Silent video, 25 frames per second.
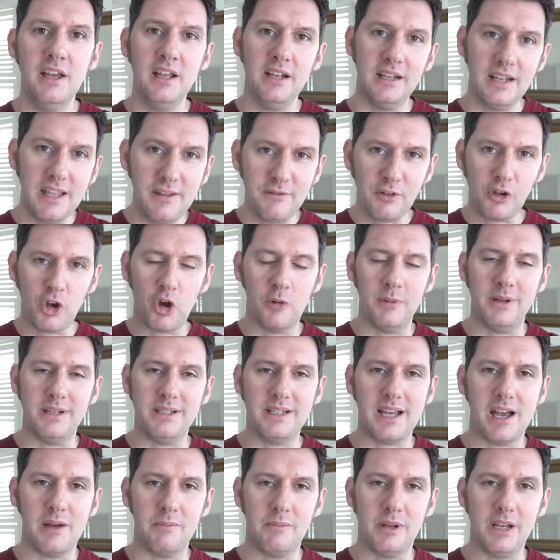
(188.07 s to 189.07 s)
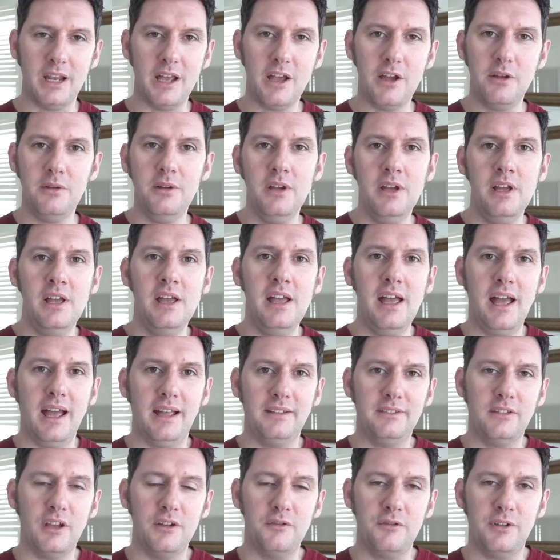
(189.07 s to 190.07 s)
leave a comment down below
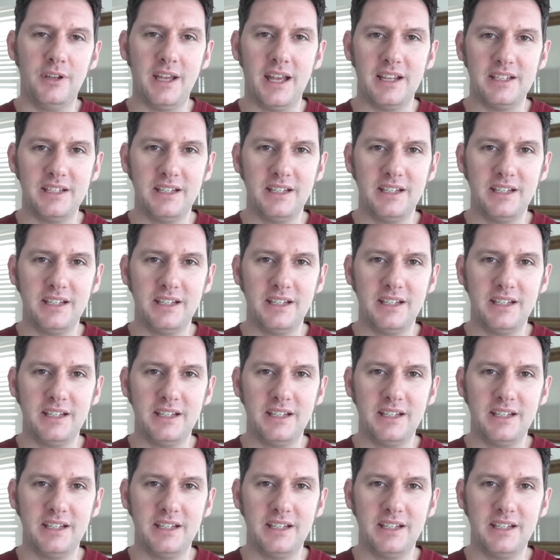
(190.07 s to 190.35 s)
and don't forget